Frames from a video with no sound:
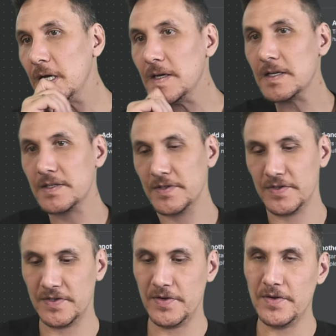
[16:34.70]

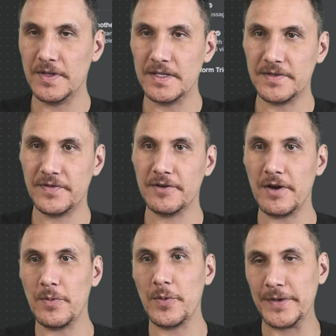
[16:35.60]
So let's figure
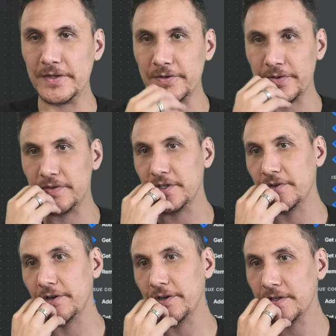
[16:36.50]
out what we can do with
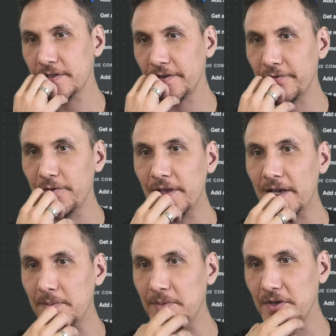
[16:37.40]
Jira. So through the
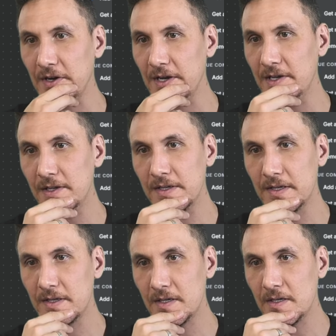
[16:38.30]
API,
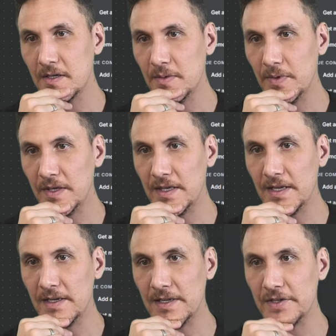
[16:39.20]
we can get
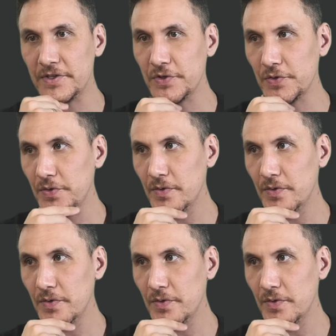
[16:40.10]
an issue.